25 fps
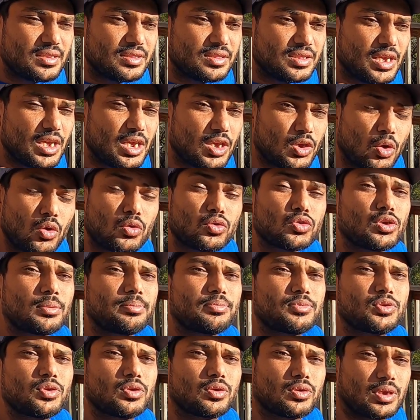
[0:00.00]
The cooktop
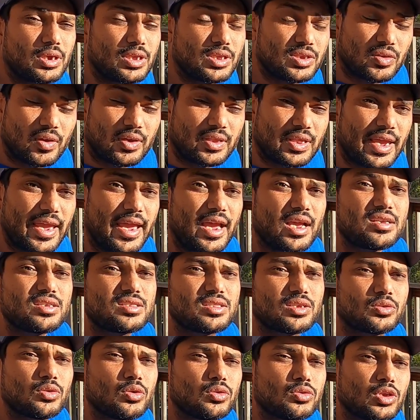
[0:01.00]
took inside the house.
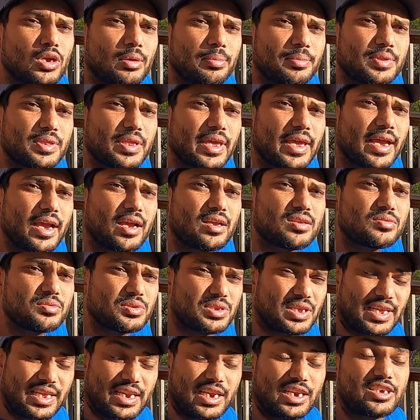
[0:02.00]
The cooktop in the house
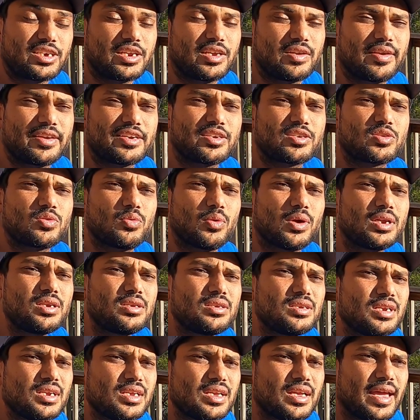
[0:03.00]
was the electric one,
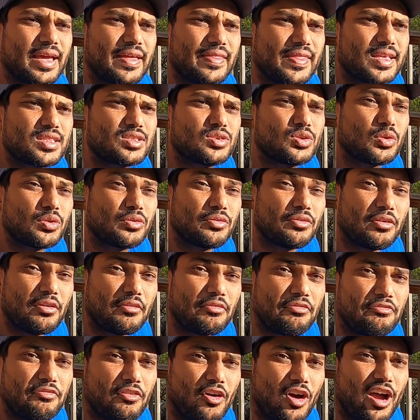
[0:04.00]
and that took
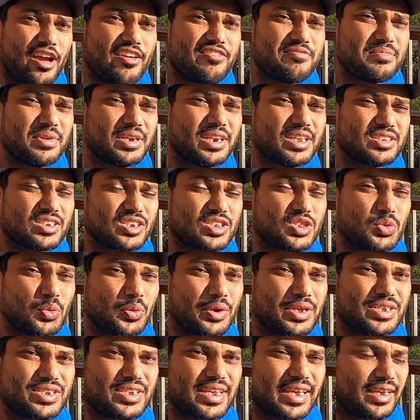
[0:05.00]
5 minutes and
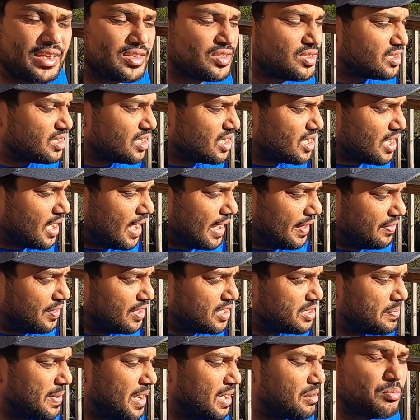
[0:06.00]
20 seconds. And
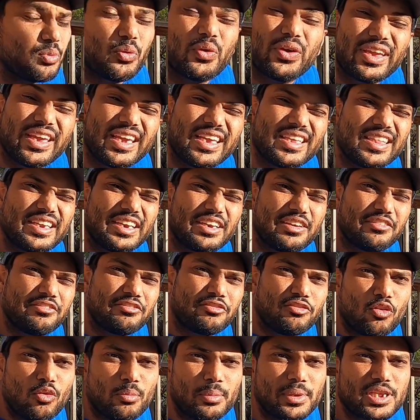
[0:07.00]
this bad boy here did it in
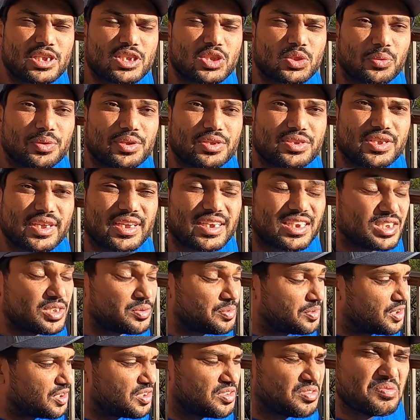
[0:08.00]
4 minutes 20 seconds,
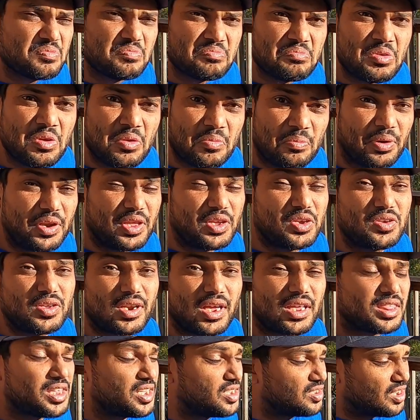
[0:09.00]
which is pretty good.
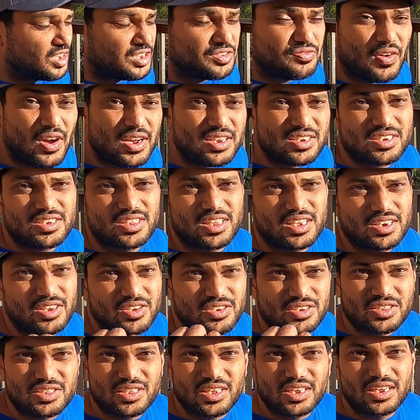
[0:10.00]
I think so. It's faster than
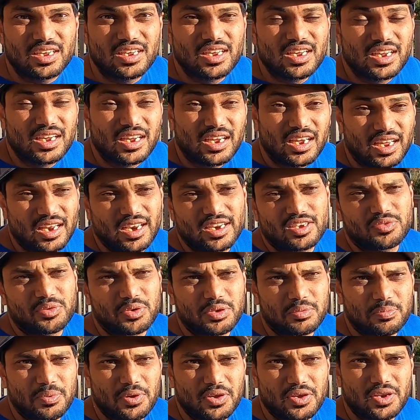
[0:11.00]
using the
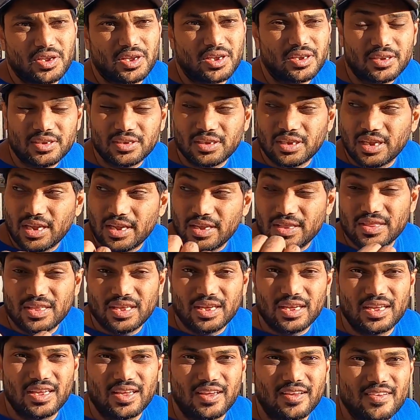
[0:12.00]
electric burner in
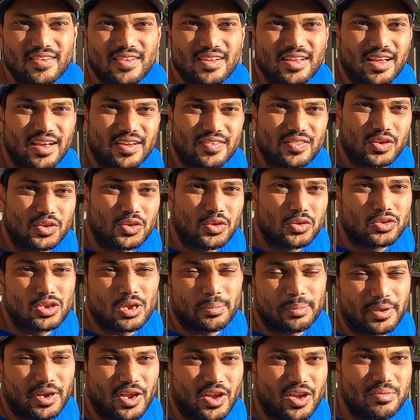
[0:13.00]
the
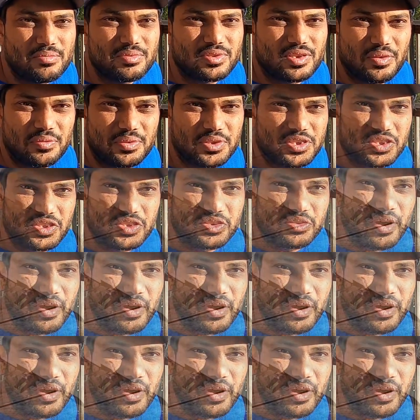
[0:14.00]
cooktop at home, so which is